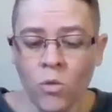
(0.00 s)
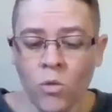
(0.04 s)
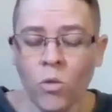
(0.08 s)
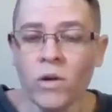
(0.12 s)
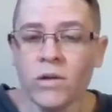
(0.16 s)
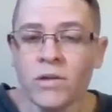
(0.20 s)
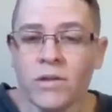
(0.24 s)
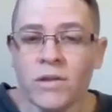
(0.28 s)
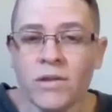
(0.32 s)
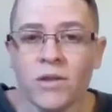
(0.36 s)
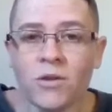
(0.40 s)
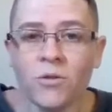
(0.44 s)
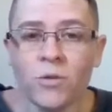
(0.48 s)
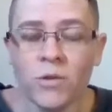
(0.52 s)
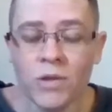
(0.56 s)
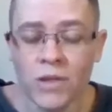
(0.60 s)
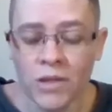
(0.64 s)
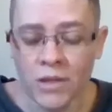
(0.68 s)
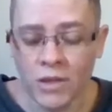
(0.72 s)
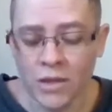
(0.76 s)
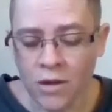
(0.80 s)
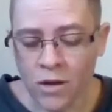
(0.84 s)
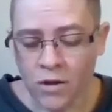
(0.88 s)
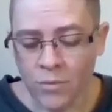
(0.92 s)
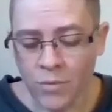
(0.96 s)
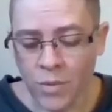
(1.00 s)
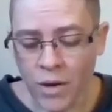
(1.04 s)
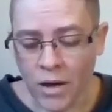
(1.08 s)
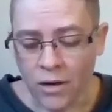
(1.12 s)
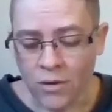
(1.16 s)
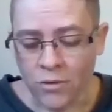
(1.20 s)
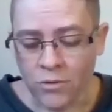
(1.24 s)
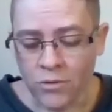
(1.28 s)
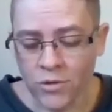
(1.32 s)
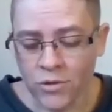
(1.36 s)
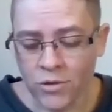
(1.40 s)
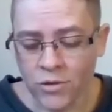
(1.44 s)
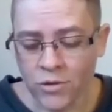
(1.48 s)
Once there was a young
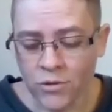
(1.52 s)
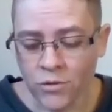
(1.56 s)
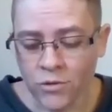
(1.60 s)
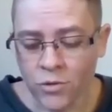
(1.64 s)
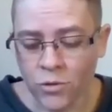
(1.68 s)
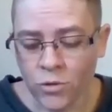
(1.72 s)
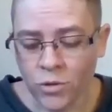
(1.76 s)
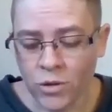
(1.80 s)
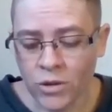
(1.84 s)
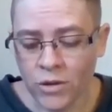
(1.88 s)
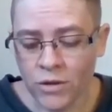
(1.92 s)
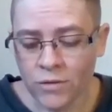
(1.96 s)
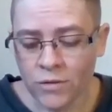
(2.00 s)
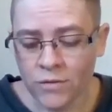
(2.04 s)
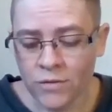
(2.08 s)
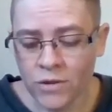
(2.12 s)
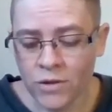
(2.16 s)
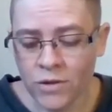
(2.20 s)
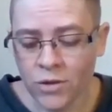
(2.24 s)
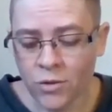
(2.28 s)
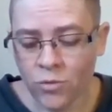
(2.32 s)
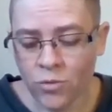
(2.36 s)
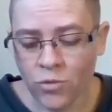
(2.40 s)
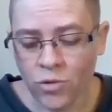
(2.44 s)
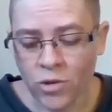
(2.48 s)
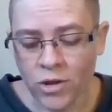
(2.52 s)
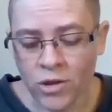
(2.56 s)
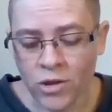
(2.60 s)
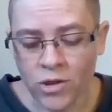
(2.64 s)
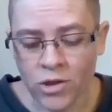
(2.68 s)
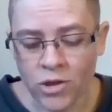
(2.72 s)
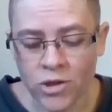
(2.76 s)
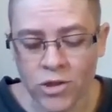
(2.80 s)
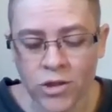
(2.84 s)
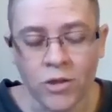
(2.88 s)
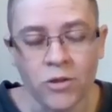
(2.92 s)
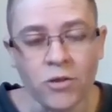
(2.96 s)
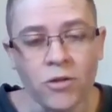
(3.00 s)
mouse who lived in the
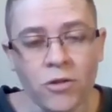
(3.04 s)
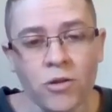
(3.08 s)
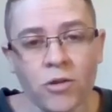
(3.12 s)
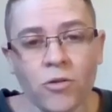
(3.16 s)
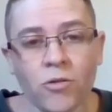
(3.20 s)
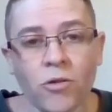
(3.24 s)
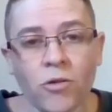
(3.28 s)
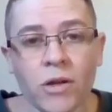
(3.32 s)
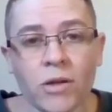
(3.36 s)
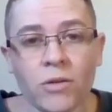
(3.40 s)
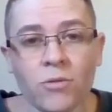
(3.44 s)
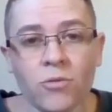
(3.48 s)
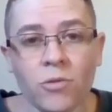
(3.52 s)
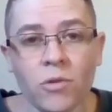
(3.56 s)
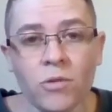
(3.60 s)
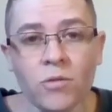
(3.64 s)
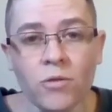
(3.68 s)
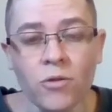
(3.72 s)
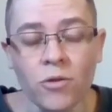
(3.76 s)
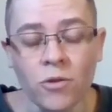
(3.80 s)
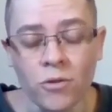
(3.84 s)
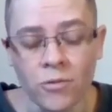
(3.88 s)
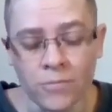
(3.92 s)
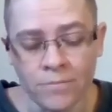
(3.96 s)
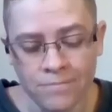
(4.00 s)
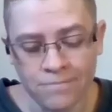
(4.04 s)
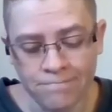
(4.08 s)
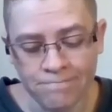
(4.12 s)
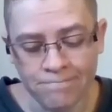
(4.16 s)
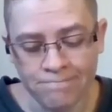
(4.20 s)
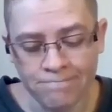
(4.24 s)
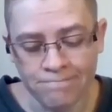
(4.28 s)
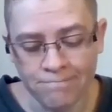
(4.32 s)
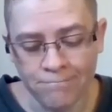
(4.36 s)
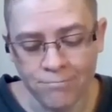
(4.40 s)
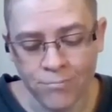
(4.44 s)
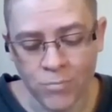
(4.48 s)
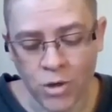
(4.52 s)
brush near a great river.
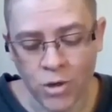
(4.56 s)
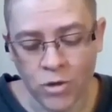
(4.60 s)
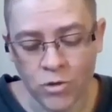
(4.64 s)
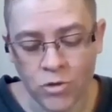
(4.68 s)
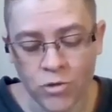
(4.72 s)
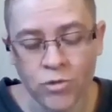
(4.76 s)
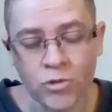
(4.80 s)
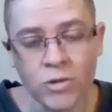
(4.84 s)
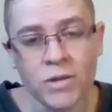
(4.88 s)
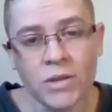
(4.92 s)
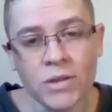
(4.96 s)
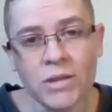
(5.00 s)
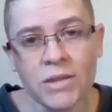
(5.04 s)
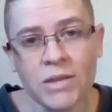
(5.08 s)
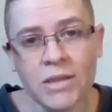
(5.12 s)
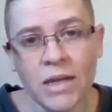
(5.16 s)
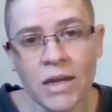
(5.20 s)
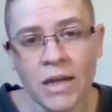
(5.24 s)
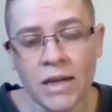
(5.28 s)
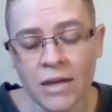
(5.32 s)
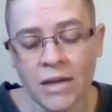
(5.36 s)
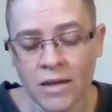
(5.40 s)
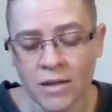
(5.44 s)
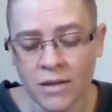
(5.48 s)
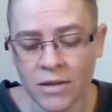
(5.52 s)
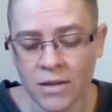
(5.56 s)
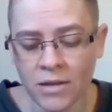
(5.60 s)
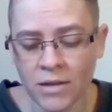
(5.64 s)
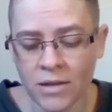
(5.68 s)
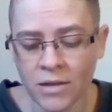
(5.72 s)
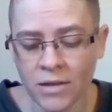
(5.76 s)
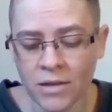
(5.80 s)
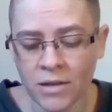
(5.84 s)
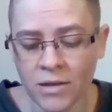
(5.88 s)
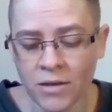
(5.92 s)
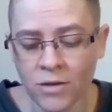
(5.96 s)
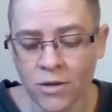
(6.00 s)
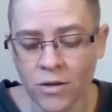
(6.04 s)
During the day,
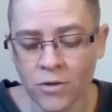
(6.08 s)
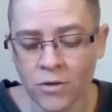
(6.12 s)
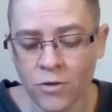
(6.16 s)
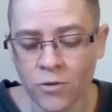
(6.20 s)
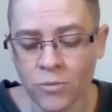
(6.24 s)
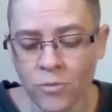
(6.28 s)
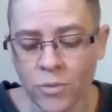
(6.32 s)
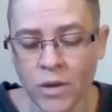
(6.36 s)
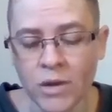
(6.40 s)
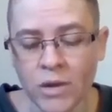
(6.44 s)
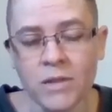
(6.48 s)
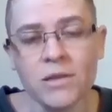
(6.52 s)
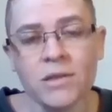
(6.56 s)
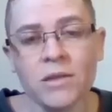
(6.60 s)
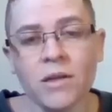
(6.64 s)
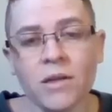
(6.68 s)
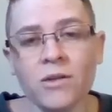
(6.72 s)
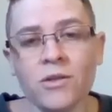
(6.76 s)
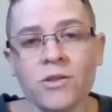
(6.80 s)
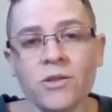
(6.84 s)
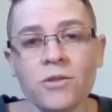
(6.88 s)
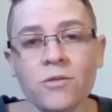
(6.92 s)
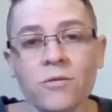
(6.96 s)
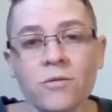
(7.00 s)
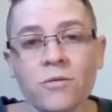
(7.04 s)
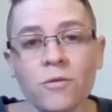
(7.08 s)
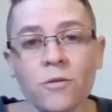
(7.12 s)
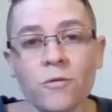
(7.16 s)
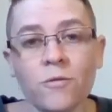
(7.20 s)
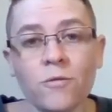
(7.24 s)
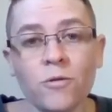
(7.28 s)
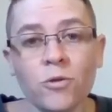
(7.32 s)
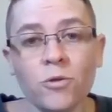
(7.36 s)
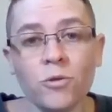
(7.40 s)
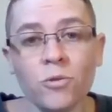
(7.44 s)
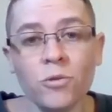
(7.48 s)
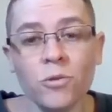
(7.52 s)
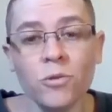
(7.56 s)
he and other mice hunted for
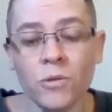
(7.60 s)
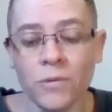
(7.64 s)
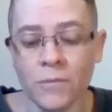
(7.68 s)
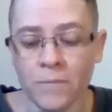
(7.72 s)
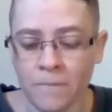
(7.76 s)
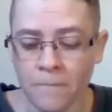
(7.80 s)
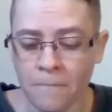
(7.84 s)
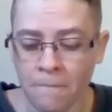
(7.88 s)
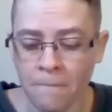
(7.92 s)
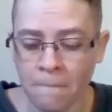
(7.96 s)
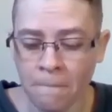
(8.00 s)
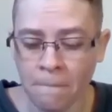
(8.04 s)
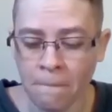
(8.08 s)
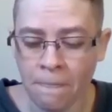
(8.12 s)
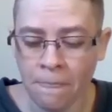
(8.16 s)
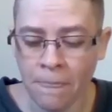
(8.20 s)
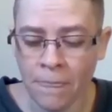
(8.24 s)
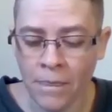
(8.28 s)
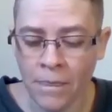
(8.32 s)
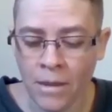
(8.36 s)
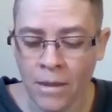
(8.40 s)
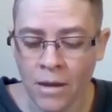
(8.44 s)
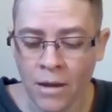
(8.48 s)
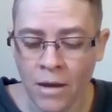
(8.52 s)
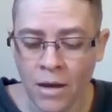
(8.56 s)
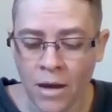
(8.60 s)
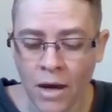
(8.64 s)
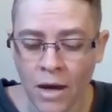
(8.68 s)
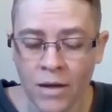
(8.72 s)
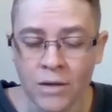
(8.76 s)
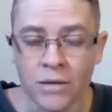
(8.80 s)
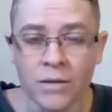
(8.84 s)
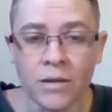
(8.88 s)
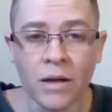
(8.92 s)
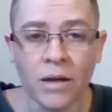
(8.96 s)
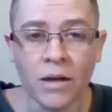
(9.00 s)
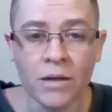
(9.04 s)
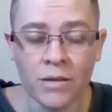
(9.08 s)
food.
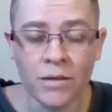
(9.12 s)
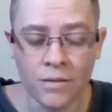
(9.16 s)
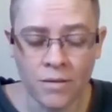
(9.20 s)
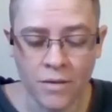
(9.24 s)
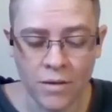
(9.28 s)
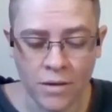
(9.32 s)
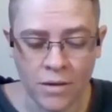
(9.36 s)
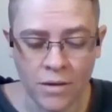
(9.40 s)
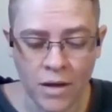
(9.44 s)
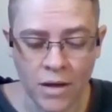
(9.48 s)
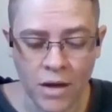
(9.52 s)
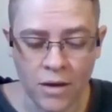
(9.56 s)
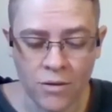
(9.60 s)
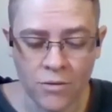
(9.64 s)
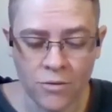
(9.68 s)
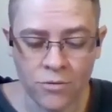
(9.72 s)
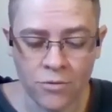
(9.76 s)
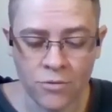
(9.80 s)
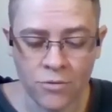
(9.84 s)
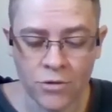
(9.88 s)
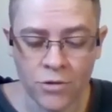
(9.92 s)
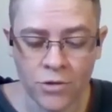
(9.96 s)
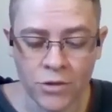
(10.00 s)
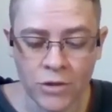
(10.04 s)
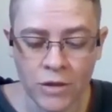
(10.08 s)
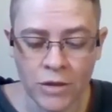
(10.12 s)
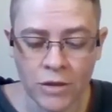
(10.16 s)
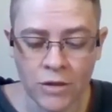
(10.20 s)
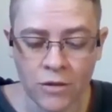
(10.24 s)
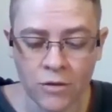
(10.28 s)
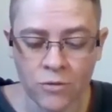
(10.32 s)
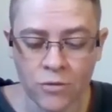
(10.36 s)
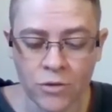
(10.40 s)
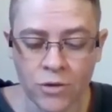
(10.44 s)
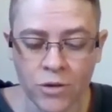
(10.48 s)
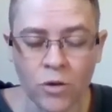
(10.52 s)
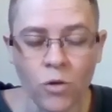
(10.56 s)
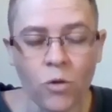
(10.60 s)
At night, they gathered to
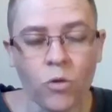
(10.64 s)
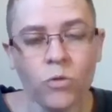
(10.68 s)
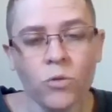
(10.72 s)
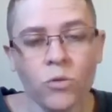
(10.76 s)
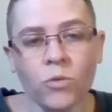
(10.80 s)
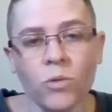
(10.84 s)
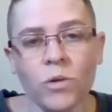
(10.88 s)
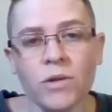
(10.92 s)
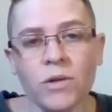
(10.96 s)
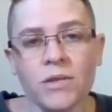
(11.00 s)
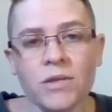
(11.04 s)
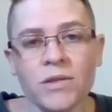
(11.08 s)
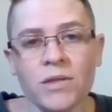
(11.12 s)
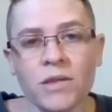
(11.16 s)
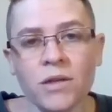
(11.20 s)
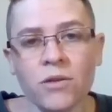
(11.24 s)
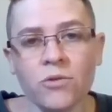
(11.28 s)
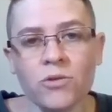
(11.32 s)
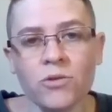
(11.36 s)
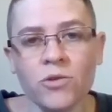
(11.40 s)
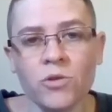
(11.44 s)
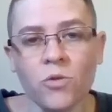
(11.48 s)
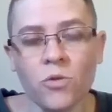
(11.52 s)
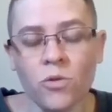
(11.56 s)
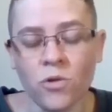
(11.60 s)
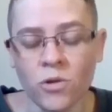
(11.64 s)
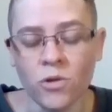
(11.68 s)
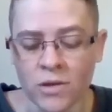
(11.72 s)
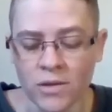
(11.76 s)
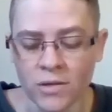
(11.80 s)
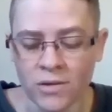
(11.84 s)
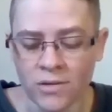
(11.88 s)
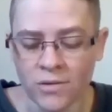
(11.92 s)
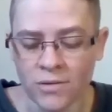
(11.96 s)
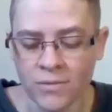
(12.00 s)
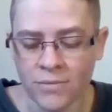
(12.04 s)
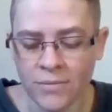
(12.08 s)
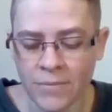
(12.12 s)
hear the old ones tell
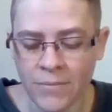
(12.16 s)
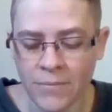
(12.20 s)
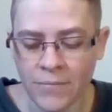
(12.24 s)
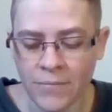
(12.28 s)
stories.